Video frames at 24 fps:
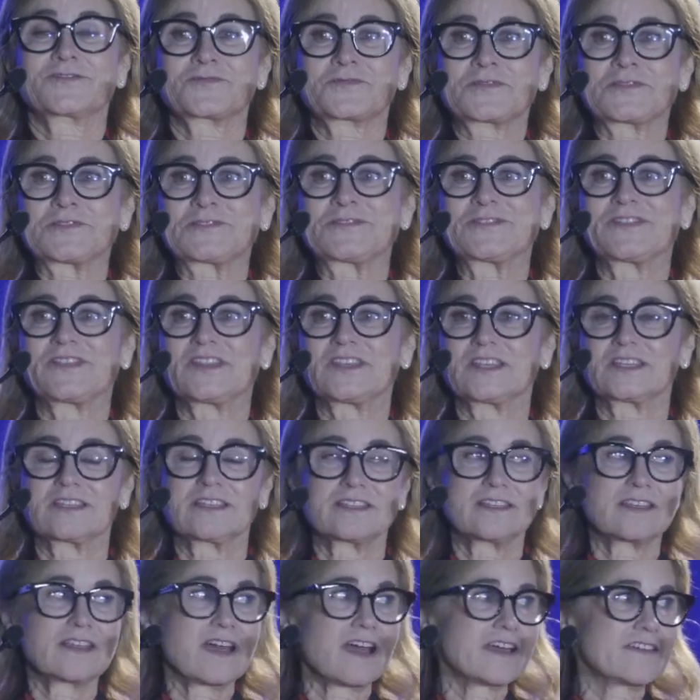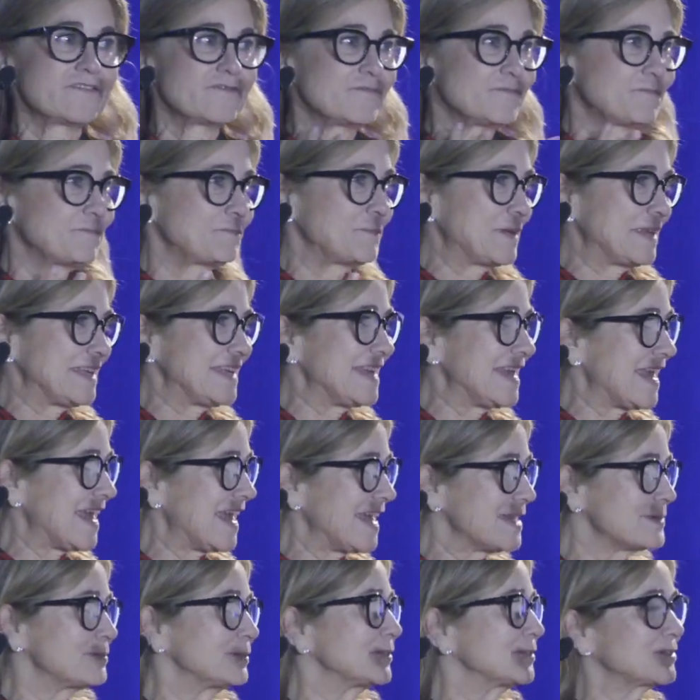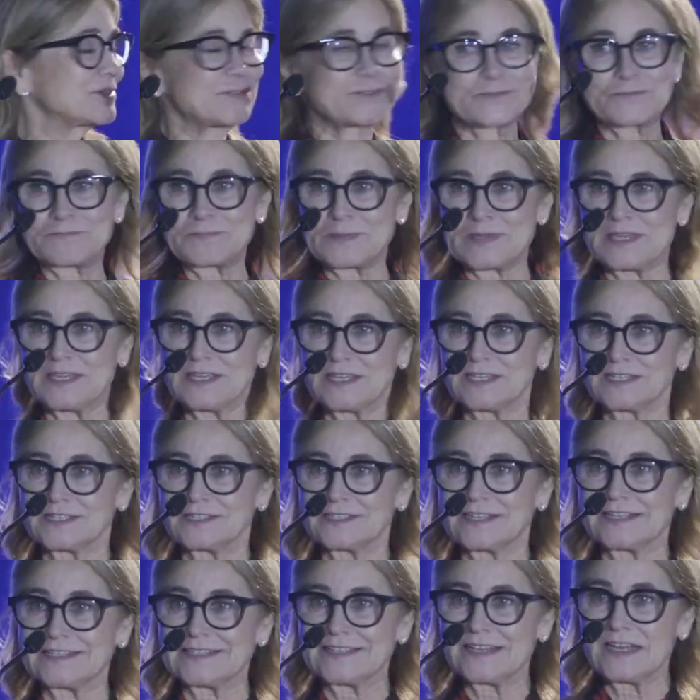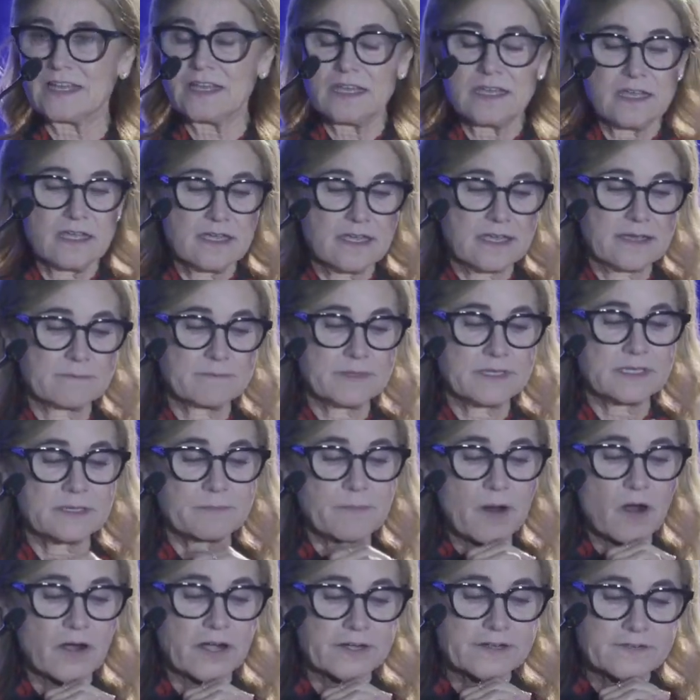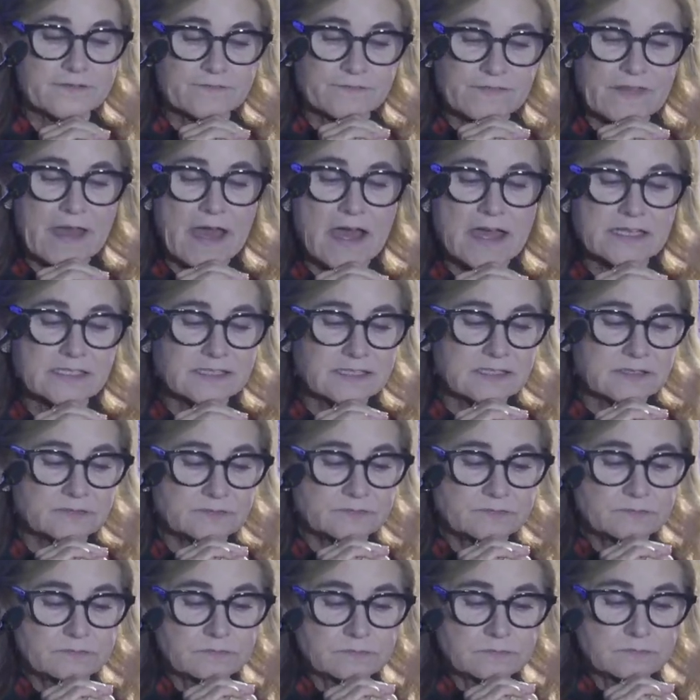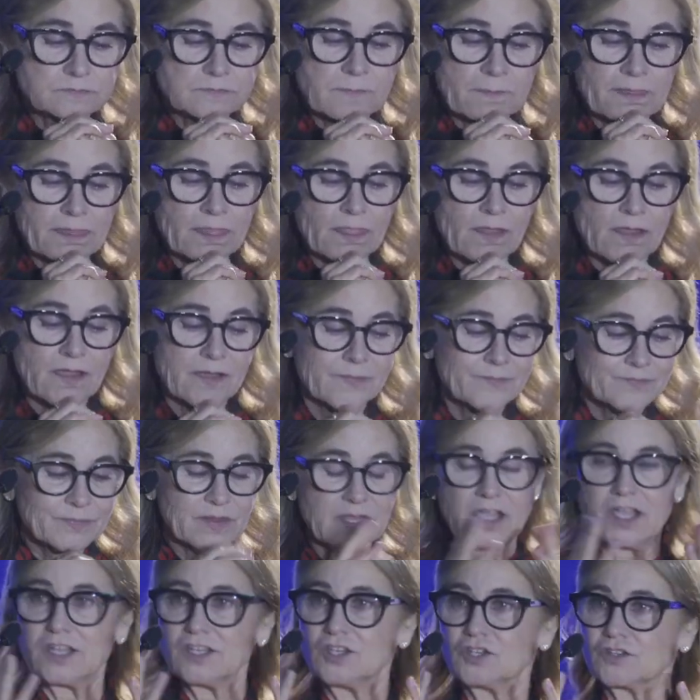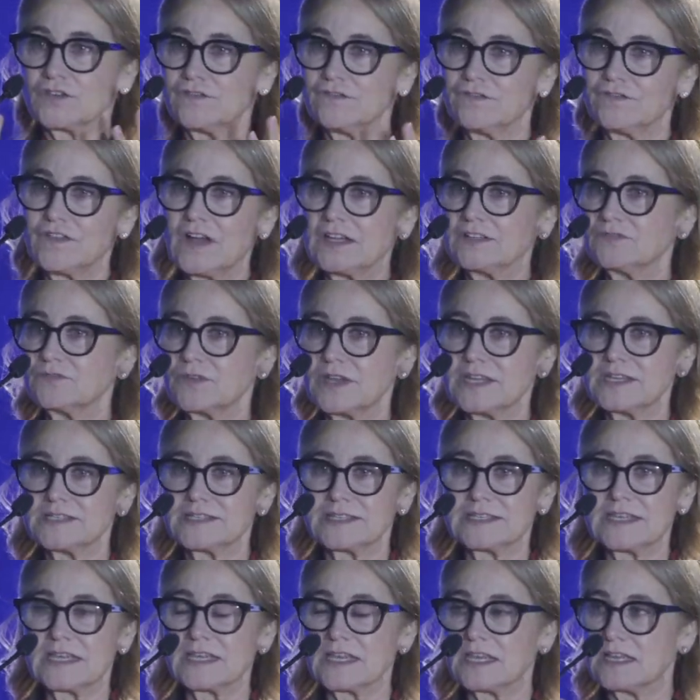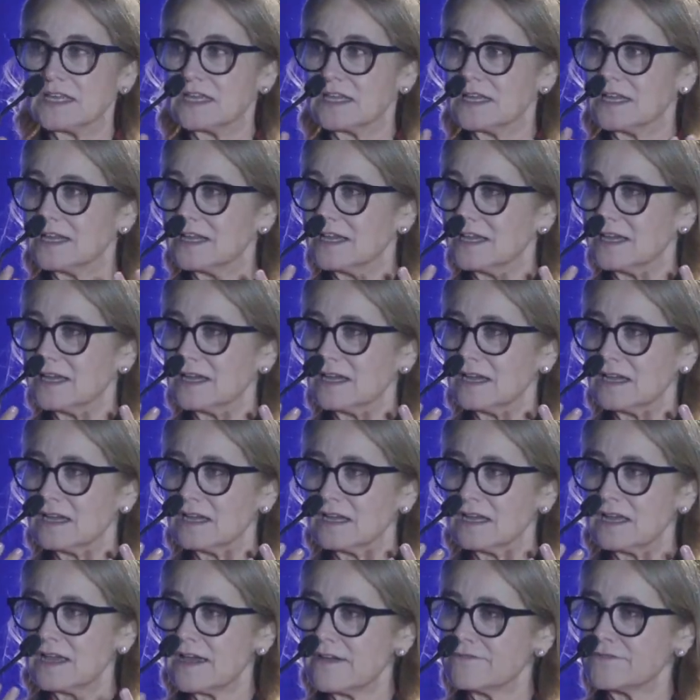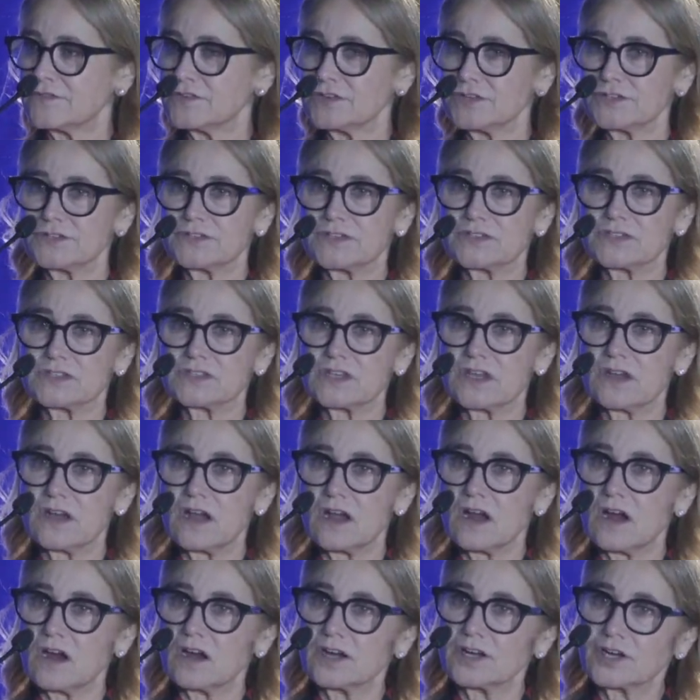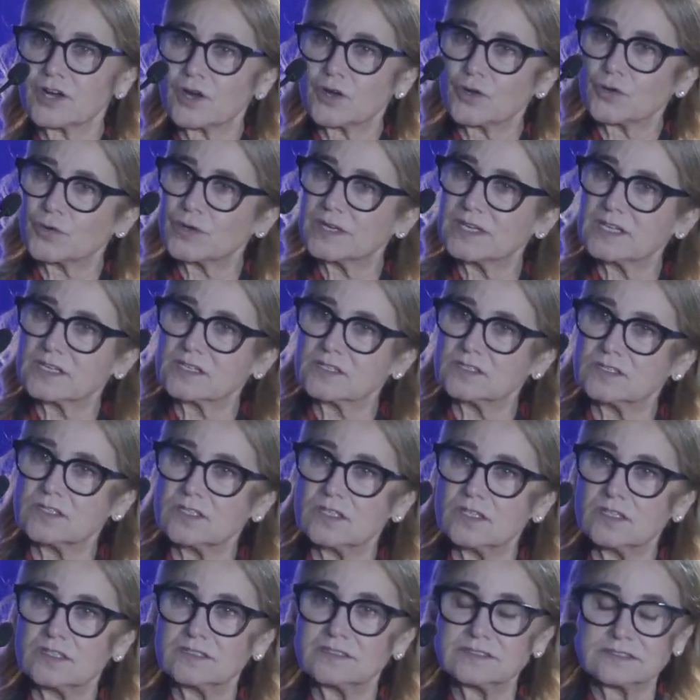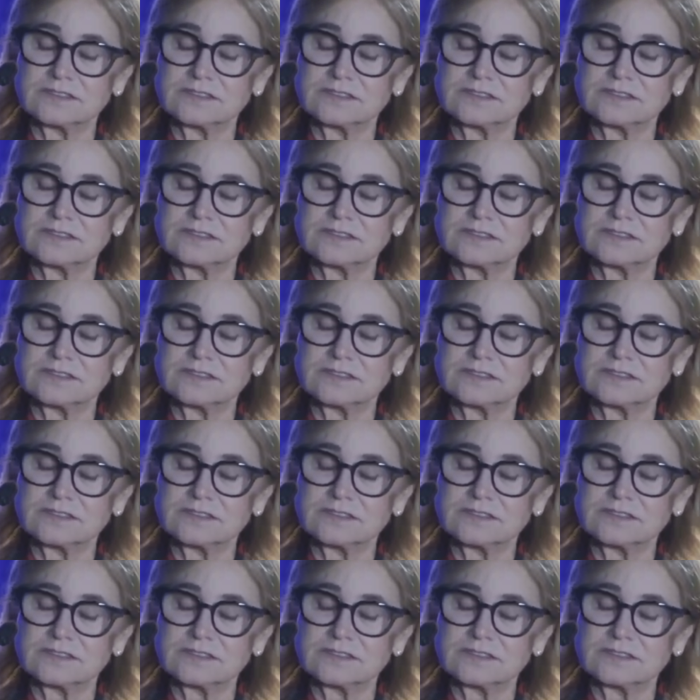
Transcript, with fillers: thrilled that I've been able to be here and, and be a part of that. Your fundraising efforts are critical